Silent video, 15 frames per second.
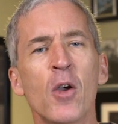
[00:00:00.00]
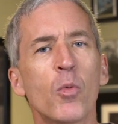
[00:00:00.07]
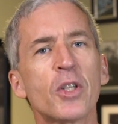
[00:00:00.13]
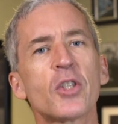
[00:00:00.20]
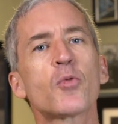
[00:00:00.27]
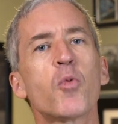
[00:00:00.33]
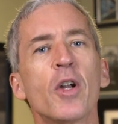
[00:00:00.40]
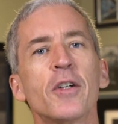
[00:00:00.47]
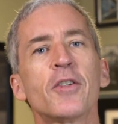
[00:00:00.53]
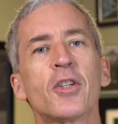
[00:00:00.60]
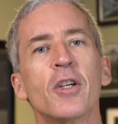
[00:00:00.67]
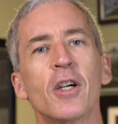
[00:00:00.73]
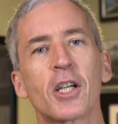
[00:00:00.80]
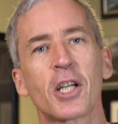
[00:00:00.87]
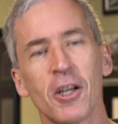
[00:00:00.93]
We just wanted
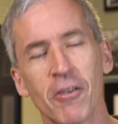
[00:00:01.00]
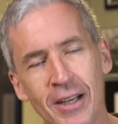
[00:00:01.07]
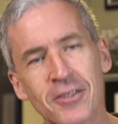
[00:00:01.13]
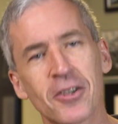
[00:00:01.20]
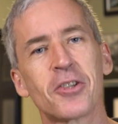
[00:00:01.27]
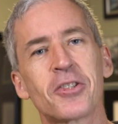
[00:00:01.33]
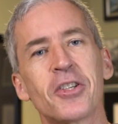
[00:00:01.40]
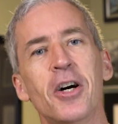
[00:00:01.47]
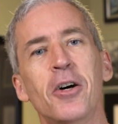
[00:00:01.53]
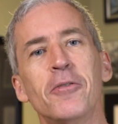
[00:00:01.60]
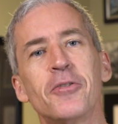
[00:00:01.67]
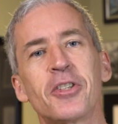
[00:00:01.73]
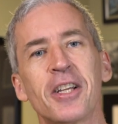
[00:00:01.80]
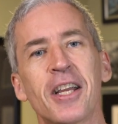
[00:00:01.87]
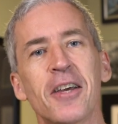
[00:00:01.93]
to collect
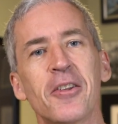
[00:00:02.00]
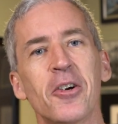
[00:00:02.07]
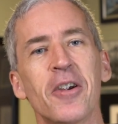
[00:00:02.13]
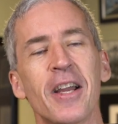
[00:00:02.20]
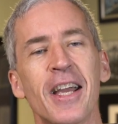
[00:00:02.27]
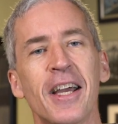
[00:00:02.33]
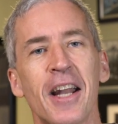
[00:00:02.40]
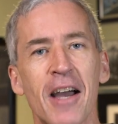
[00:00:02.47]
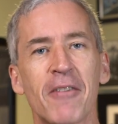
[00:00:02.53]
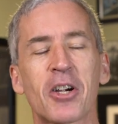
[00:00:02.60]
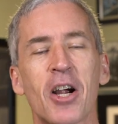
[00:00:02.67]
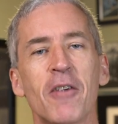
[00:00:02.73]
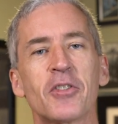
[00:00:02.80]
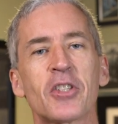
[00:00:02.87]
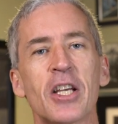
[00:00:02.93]
ourselves together and have a
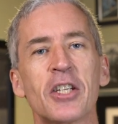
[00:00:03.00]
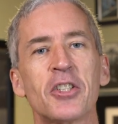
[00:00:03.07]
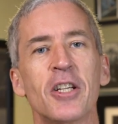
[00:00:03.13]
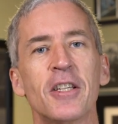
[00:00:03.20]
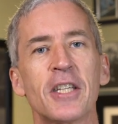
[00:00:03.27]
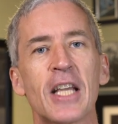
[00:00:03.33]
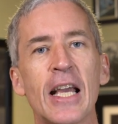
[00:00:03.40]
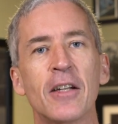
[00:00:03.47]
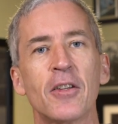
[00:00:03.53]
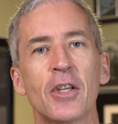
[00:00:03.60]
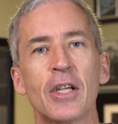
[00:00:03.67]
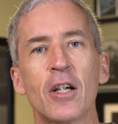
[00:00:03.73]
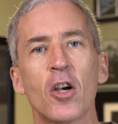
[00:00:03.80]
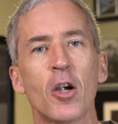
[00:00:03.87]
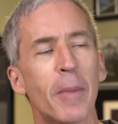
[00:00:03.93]
conversation at the end of
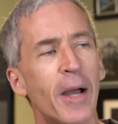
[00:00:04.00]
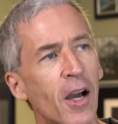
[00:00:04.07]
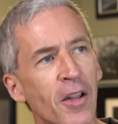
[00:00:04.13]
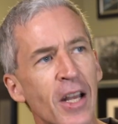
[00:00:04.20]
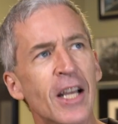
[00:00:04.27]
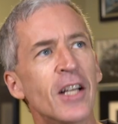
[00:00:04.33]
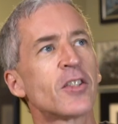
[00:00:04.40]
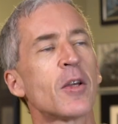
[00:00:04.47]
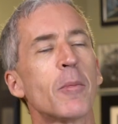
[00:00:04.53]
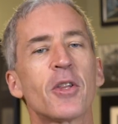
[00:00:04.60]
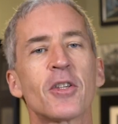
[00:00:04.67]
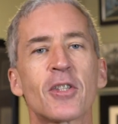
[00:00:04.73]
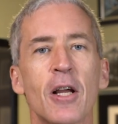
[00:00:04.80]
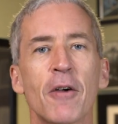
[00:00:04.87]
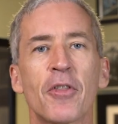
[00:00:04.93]
the year about some of
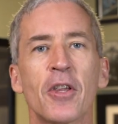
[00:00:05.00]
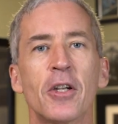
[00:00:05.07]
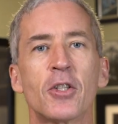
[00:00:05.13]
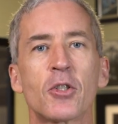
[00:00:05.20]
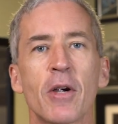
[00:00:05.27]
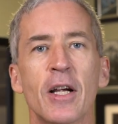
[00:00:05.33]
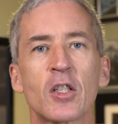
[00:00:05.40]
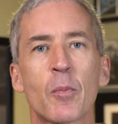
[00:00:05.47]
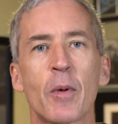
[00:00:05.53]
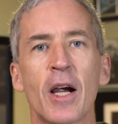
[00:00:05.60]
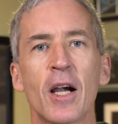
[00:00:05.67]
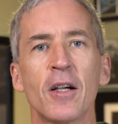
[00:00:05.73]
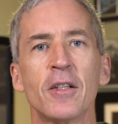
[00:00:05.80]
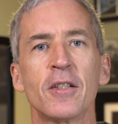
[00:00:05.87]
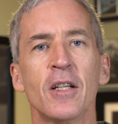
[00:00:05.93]
the stuff that had
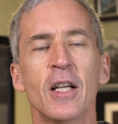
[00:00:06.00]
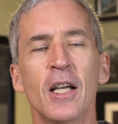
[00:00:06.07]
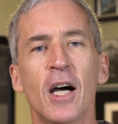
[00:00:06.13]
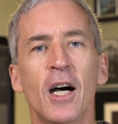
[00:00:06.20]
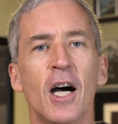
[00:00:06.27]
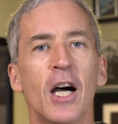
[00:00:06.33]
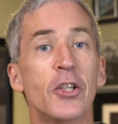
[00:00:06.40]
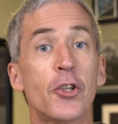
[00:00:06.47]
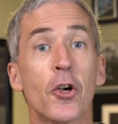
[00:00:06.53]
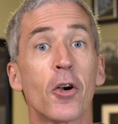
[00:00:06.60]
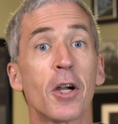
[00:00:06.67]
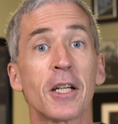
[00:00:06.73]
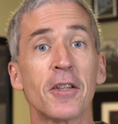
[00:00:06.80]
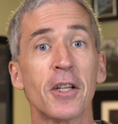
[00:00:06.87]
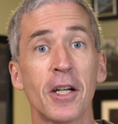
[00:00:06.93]
transpired uh,
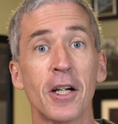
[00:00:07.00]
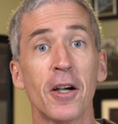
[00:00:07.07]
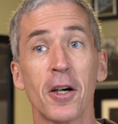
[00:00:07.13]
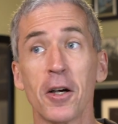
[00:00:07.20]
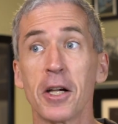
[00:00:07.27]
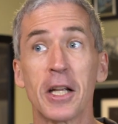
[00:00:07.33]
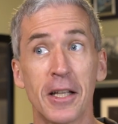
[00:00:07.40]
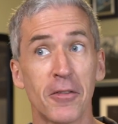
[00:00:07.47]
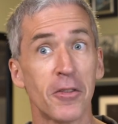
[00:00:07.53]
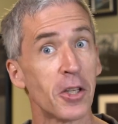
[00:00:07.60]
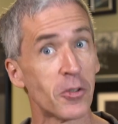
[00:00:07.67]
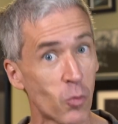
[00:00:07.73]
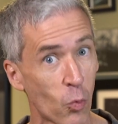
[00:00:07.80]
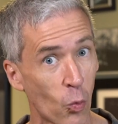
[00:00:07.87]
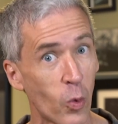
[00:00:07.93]
during the year in
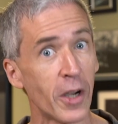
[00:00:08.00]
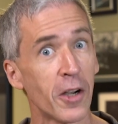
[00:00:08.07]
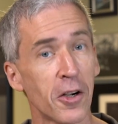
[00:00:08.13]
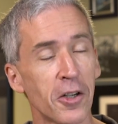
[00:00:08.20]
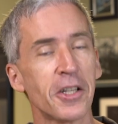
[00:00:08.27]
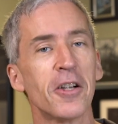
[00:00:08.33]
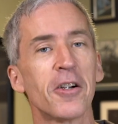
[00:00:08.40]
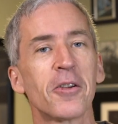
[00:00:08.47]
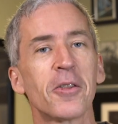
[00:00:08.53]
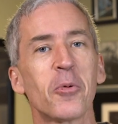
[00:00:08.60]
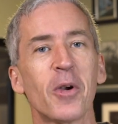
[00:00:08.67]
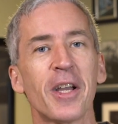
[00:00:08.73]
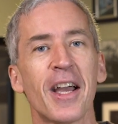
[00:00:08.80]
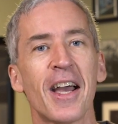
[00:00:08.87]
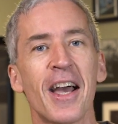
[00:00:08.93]
this weird year that
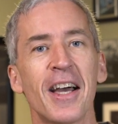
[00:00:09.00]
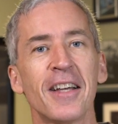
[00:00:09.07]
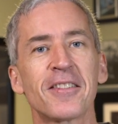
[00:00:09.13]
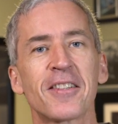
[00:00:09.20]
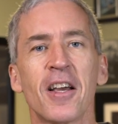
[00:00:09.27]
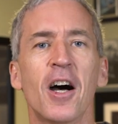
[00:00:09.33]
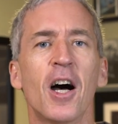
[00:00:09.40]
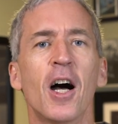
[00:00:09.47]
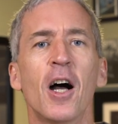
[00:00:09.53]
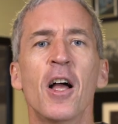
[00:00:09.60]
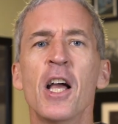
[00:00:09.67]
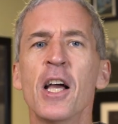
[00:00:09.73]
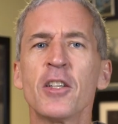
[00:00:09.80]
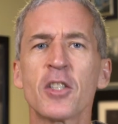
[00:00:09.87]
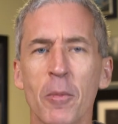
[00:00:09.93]
we had. Uh,
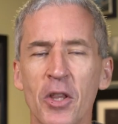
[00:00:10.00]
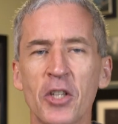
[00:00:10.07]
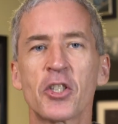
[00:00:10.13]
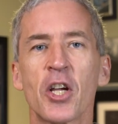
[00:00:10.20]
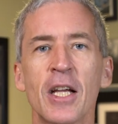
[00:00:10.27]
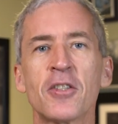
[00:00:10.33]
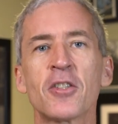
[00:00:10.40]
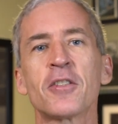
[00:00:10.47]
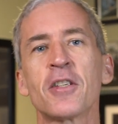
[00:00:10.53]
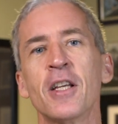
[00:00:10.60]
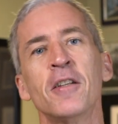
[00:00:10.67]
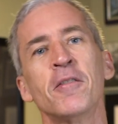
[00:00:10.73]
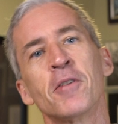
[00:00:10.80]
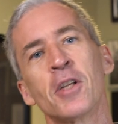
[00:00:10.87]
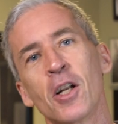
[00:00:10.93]
some of the changes
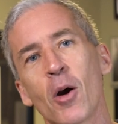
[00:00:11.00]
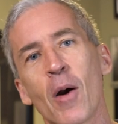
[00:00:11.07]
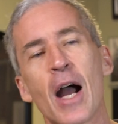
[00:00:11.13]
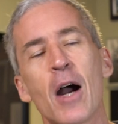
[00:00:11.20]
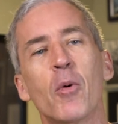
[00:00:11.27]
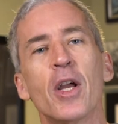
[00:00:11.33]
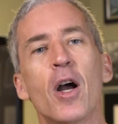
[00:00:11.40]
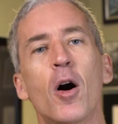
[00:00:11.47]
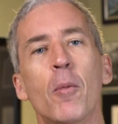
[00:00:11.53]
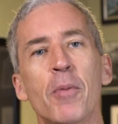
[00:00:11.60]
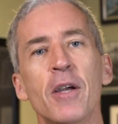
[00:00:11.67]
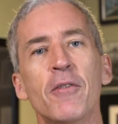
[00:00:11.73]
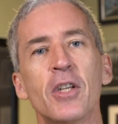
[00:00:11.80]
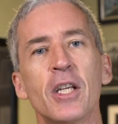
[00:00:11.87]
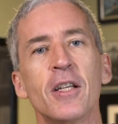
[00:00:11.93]
in you know how we all
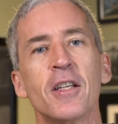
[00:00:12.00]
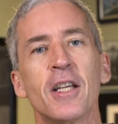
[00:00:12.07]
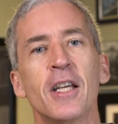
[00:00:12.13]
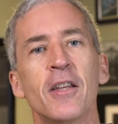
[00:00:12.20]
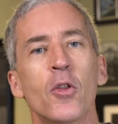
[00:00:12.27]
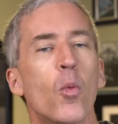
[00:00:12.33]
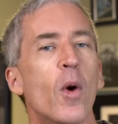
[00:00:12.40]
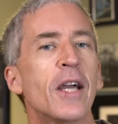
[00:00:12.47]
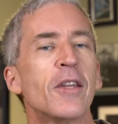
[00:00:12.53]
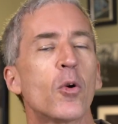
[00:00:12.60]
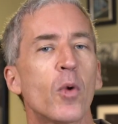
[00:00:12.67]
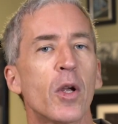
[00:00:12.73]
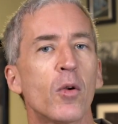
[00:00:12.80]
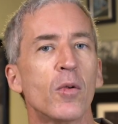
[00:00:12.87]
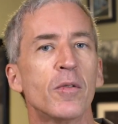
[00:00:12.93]
pivoted in the way that
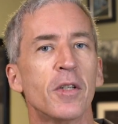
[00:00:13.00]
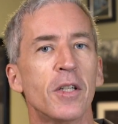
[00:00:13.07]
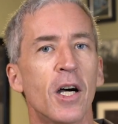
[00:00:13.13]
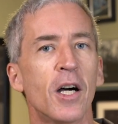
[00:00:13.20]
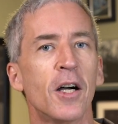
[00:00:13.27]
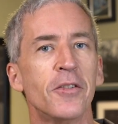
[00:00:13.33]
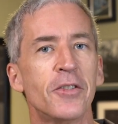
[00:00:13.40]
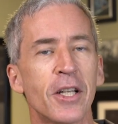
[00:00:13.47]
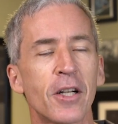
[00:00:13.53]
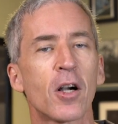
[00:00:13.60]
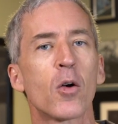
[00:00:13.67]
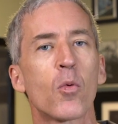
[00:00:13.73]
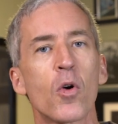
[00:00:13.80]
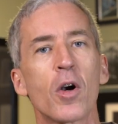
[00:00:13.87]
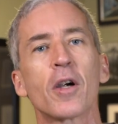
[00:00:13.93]
we uh, did
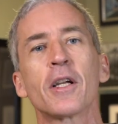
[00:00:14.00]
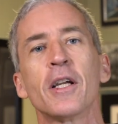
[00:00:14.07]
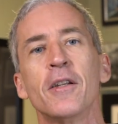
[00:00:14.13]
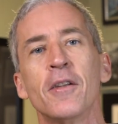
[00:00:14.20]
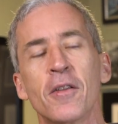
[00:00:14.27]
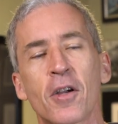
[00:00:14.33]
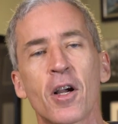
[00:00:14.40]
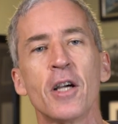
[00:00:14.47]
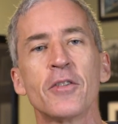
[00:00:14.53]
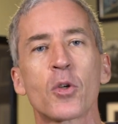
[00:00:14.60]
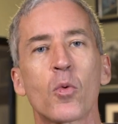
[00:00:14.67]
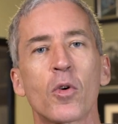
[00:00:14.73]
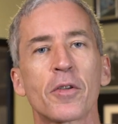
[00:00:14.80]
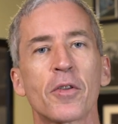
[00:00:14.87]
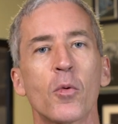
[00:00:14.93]
our work and the kinds
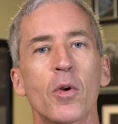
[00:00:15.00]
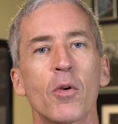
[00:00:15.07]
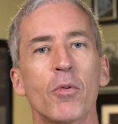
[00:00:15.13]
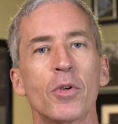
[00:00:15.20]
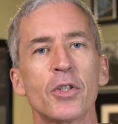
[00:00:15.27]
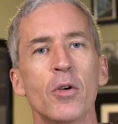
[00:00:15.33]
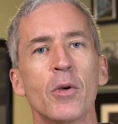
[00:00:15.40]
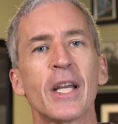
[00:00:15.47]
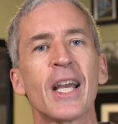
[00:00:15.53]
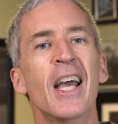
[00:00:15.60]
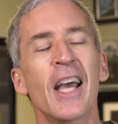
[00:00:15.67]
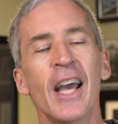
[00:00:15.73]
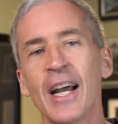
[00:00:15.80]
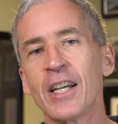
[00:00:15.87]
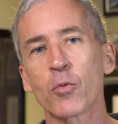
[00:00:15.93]
of work that we were doing,
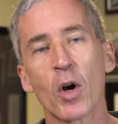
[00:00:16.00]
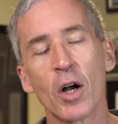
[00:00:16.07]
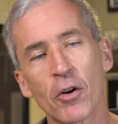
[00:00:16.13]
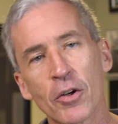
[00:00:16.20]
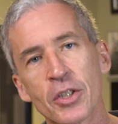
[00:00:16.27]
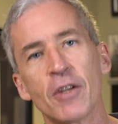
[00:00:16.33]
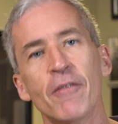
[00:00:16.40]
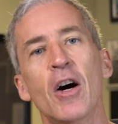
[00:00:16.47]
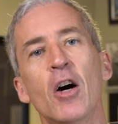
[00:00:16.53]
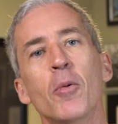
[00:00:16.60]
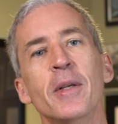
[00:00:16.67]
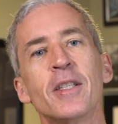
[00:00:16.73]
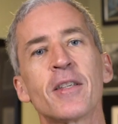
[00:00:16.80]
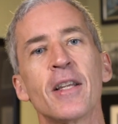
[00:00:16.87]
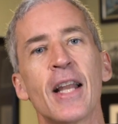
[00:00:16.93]
as well as
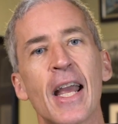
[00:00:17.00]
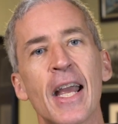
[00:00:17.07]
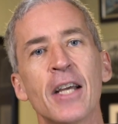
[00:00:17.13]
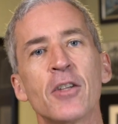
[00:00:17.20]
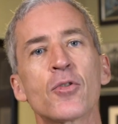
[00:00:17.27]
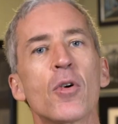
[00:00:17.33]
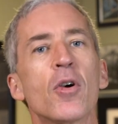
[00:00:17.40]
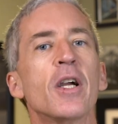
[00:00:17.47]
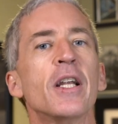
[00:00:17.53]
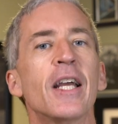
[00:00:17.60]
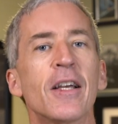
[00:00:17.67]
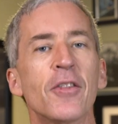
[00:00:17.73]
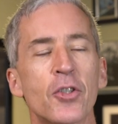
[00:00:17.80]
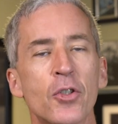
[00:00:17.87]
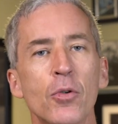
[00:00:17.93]
developments in Android
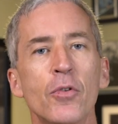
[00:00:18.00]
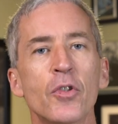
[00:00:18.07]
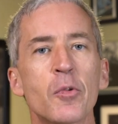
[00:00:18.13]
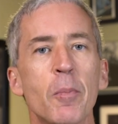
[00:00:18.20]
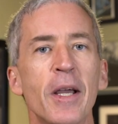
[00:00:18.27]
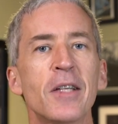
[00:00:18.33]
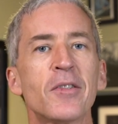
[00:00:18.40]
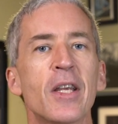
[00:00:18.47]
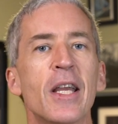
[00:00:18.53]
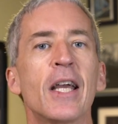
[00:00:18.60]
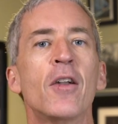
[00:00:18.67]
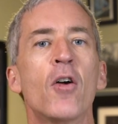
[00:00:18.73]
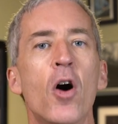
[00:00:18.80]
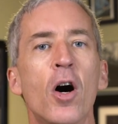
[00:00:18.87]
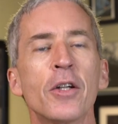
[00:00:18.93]
and the tool space,
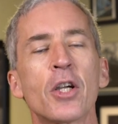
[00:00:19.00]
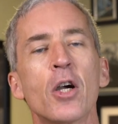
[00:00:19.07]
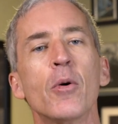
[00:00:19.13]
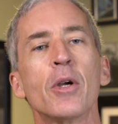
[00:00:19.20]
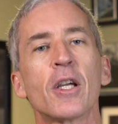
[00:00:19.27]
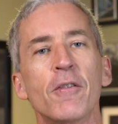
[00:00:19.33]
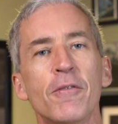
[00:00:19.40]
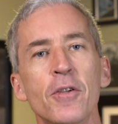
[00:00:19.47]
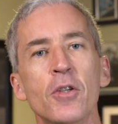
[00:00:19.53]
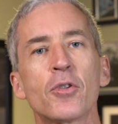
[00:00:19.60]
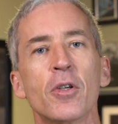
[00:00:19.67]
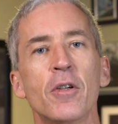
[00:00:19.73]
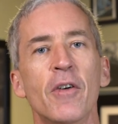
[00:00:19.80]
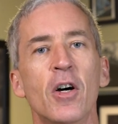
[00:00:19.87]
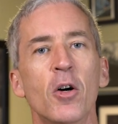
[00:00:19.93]
and ongoing and
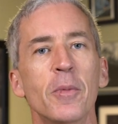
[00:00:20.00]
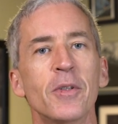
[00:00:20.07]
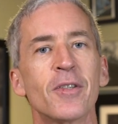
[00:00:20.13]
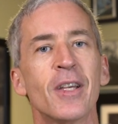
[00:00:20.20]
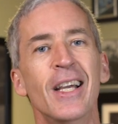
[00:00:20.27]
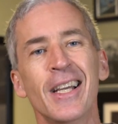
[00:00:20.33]
future developments